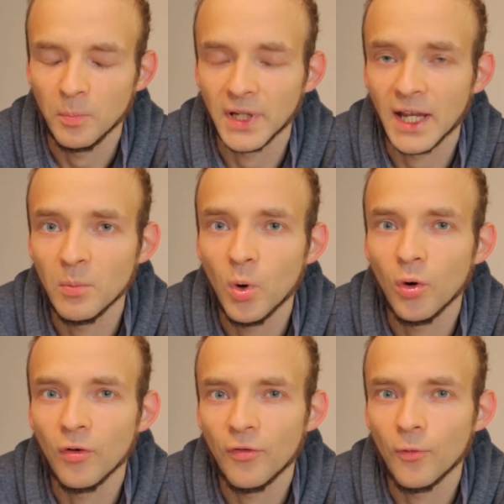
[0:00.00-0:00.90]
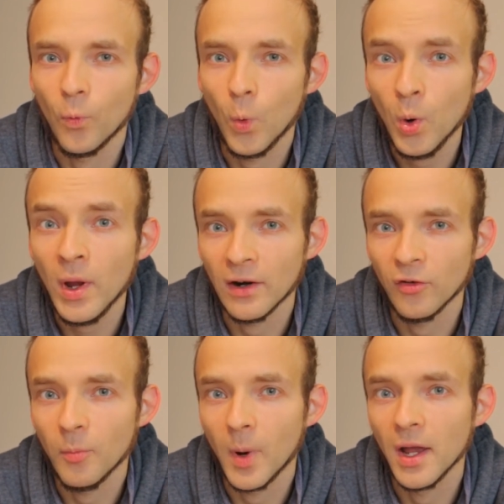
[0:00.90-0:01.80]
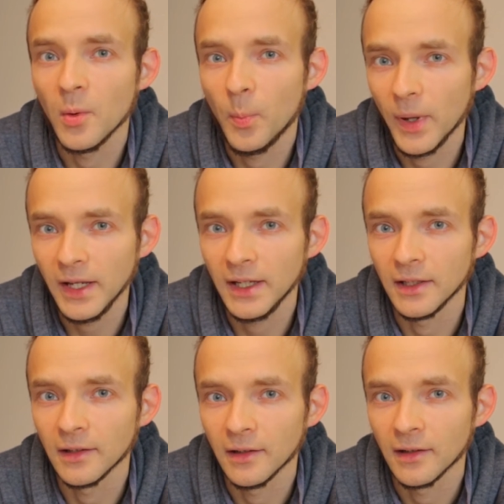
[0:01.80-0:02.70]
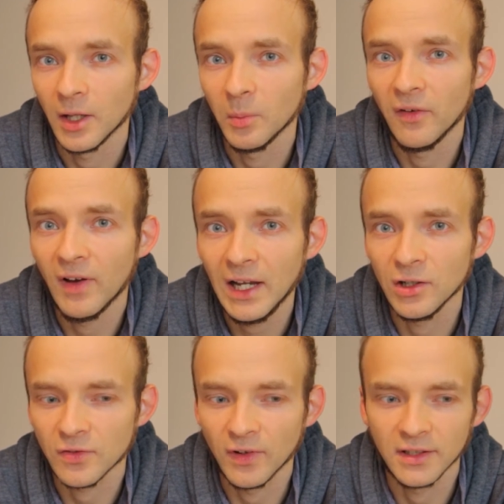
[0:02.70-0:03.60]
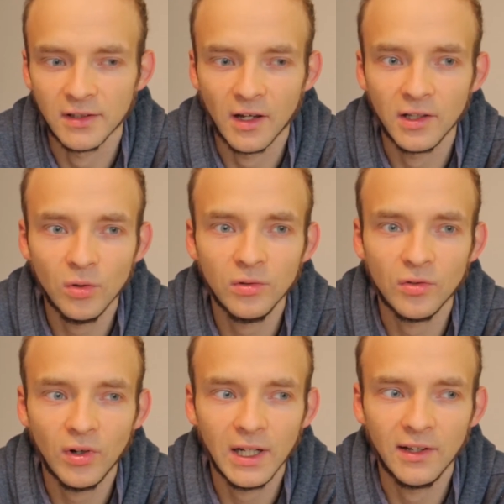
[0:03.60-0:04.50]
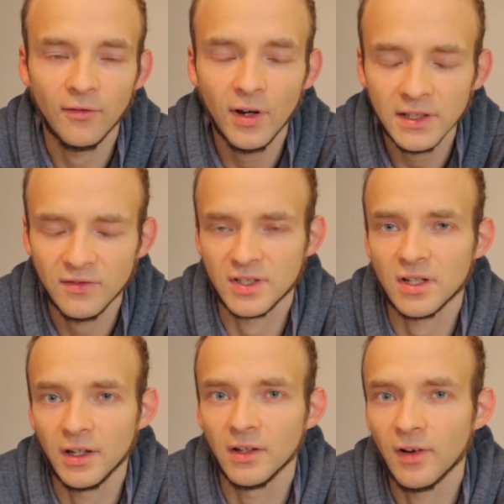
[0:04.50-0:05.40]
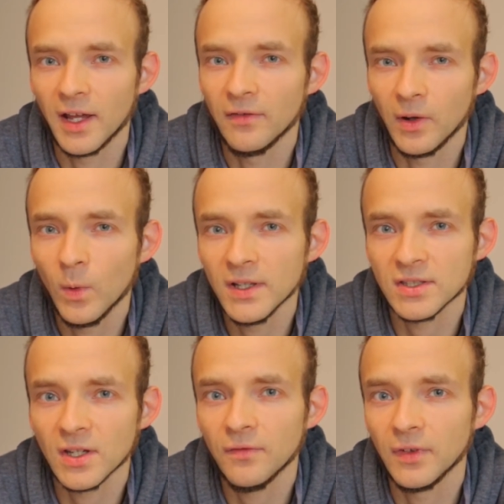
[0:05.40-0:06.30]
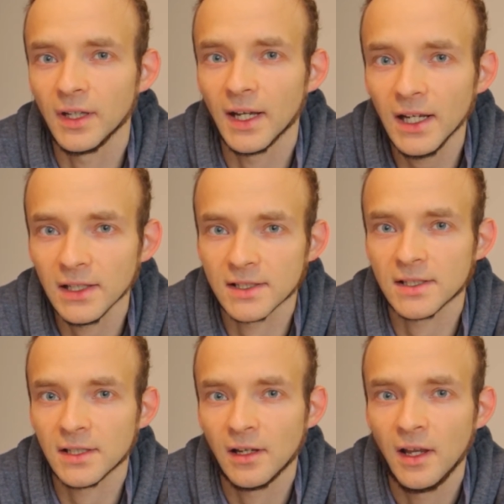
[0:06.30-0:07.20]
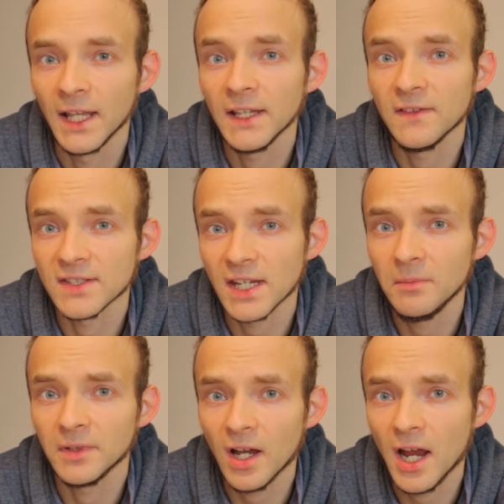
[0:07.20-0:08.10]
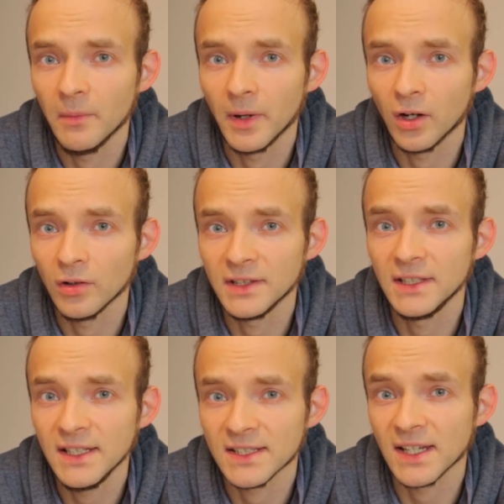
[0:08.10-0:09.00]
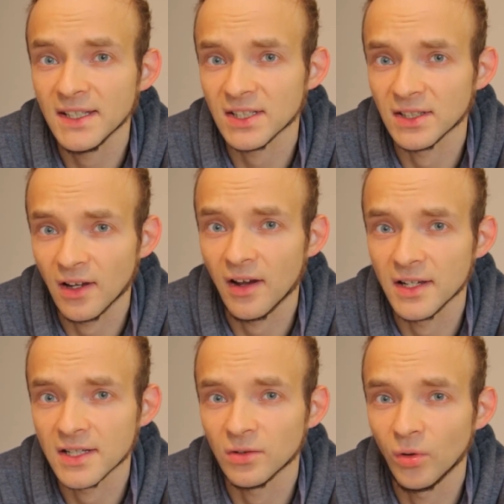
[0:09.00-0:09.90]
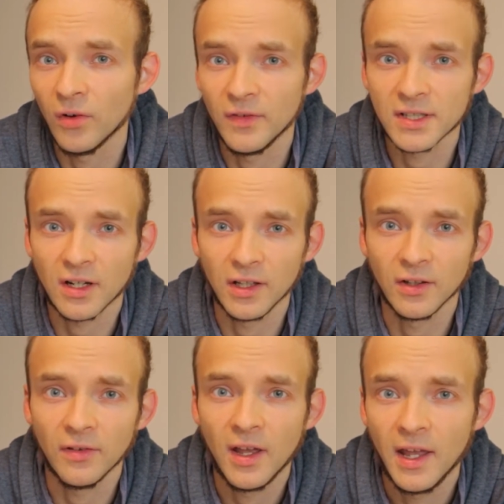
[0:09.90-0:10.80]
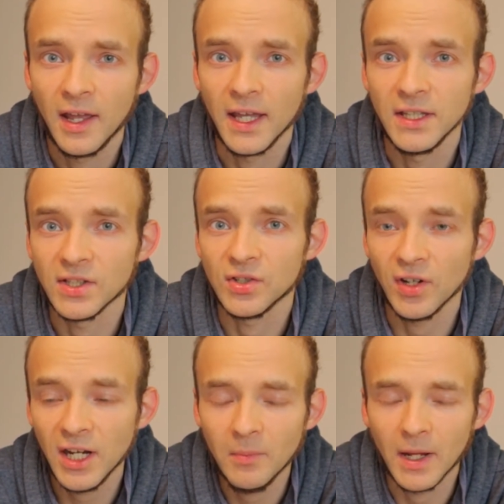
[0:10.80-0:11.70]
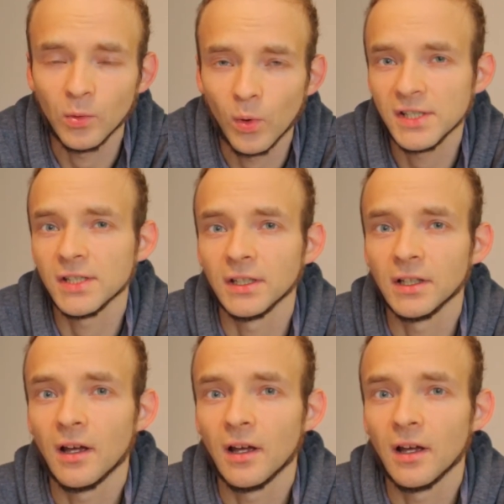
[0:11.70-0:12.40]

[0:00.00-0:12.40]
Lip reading: became more aware of my pain and my values, that I don't really want this kind of life. I want something else. And at the same time, I got desensitized to all this kind of entertainment, watching